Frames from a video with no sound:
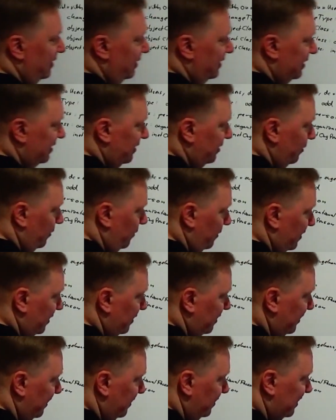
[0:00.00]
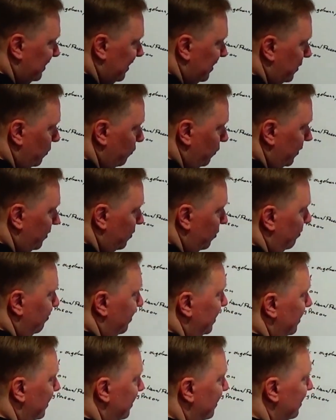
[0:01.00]
list all the things that you want to
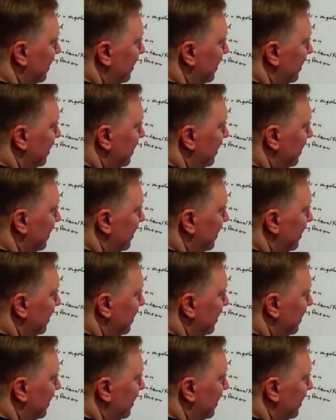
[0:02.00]
be in